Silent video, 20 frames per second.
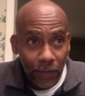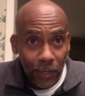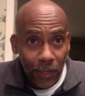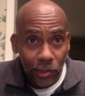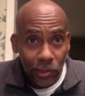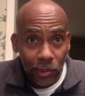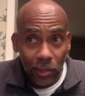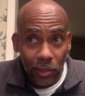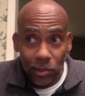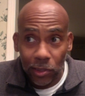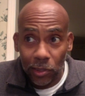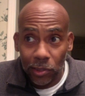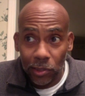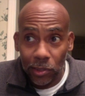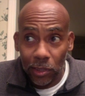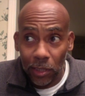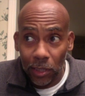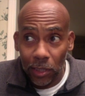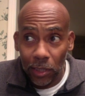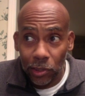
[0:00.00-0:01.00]
such
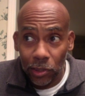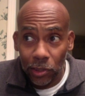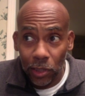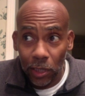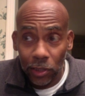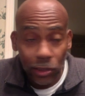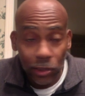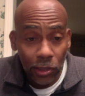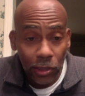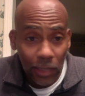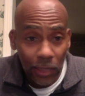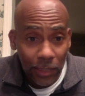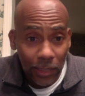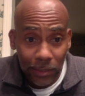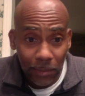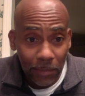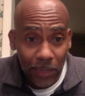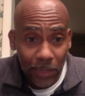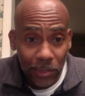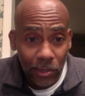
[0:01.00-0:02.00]
as
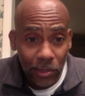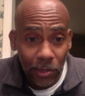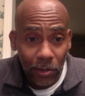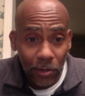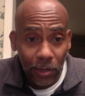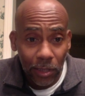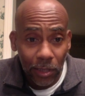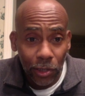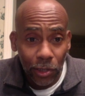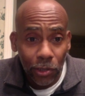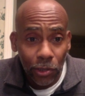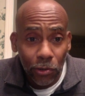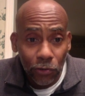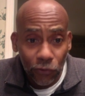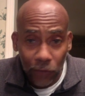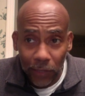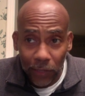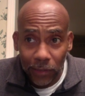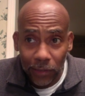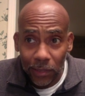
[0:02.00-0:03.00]
I mentioned earlier,
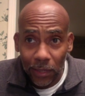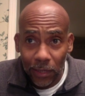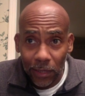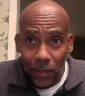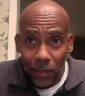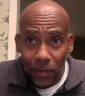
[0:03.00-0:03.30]
nutrients.